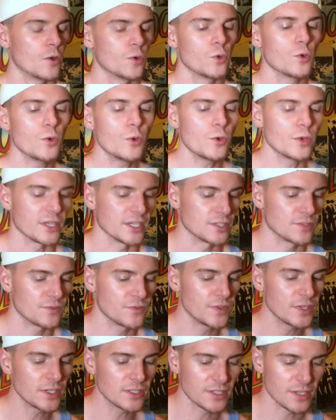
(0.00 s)
ooh, these
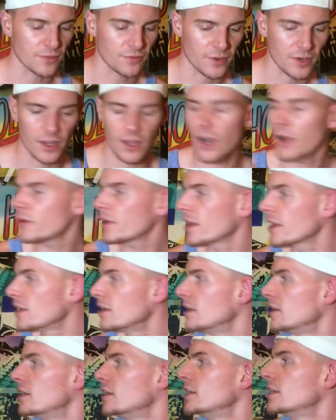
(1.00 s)
feel different.
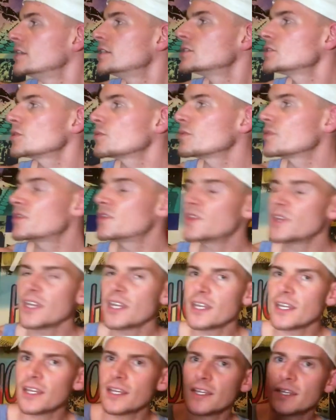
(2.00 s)
Okay. So
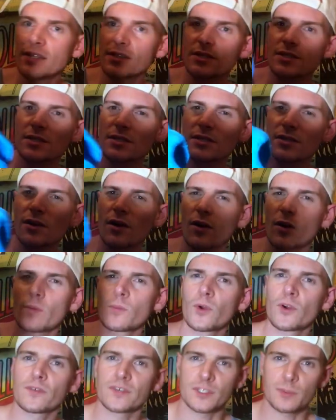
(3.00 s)
these are
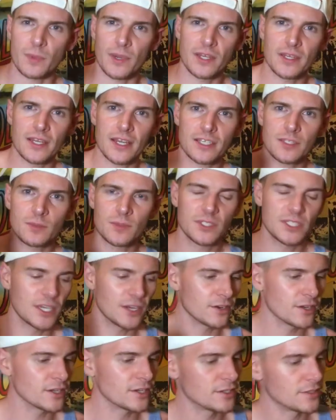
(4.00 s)
more of a spandex
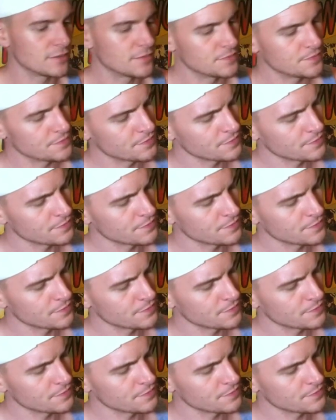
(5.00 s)
material.